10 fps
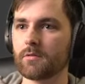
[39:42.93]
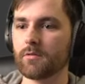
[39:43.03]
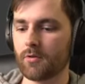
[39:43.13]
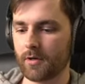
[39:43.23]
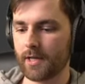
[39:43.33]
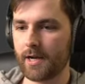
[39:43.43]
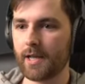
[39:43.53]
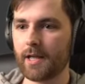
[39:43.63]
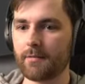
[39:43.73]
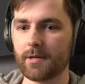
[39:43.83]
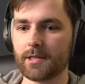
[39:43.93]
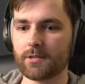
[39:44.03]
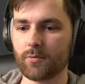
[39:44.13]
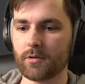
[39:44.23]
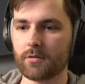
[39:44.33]
Or can I animate
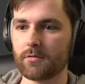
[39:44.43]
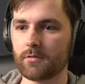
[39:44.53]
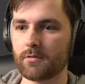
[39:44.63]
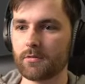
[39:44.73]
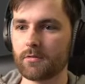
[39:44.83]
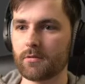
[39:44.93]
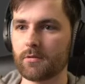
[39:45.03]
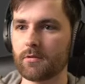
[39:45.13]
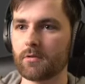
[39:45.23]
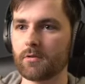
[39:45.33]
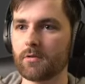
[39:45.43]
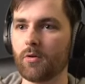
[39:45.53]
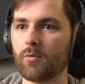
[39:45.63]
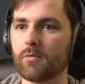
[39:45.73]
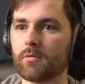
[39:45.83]
this one?
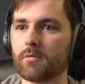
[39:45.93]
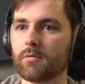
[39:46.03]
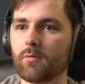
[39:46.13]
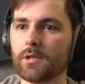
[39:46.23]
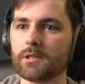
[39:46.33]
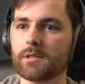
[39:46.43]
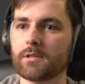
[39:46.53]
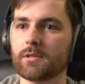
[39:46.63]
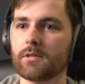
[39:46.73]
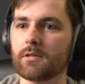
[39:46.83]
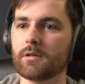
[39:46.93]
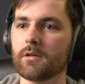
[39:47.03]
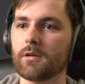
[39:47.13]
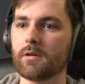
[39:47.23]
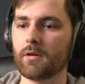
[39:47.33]
No. What?
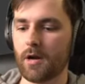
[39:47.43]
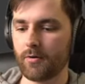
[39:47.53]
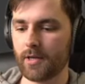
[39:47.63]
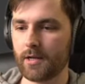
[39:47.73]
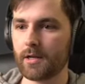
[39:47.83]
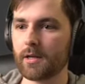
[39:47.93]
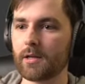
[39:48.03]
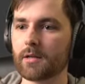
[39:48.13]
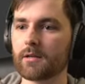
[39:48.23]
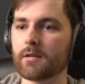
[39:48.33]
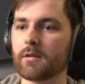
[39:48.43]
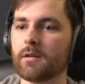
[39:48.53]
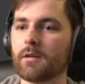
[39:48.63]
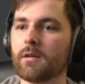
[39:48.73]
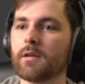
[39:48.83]
How can I...
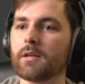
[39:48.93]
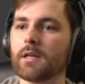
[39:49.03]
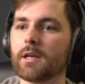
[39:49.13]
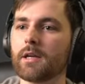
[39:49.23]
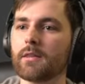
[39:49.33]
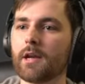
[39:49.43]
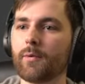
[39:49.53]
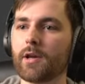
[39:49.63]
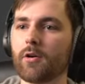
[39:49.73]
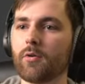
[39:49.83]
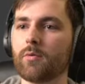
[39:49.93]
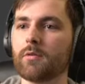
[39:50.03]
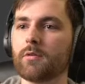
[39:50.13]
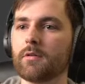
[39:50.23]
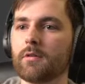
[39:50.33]
Yeah, there we go.
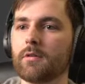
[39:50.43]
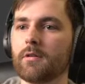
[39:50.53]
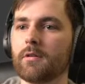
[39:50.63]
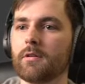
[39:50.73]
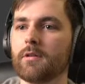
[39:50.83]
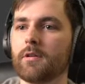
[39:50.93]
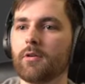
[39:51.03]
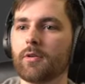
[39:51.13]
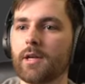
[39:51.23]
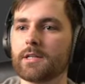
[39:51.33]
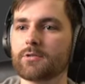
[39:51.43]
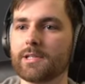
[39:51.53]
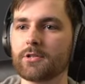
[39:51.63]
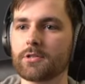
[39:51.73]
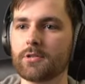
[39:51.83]
Okay, so I'll
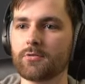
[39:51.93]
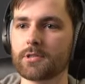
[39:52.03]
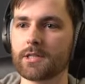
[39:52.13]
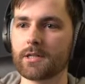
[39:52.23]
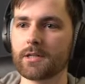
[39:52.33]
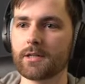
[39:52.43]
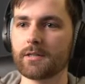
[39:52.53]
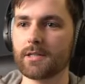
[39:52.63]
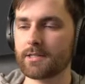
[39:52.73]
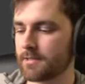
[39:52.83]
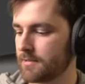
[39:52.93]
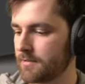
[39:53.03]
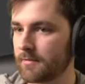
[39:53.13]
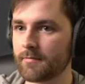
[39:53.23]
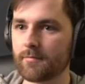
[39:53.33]
just use uh, this
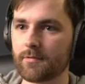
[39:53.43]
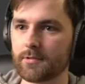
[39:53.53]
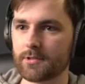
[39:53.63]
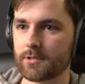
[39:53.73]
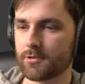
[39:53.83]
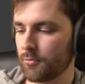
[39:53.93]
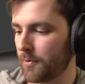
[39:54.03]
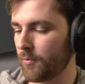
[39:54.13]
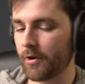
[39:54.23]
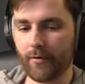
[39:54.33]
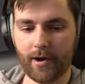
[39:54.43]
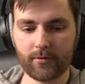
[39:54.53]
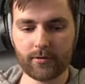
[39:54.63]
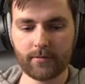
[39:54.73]
stupid workaround.